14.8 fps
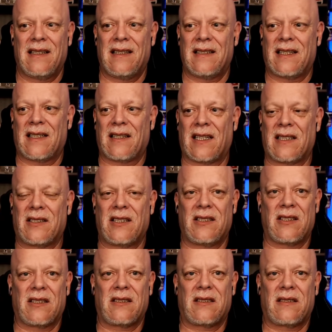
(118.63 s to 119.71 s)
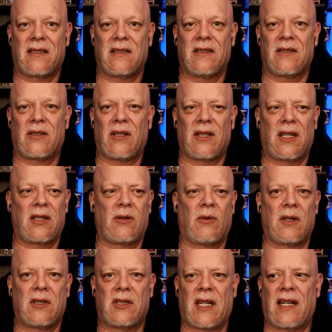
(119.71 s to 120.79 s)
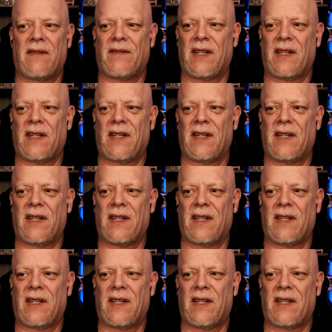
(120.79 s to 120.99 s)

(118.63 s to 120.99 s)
Did like she just turn into one giant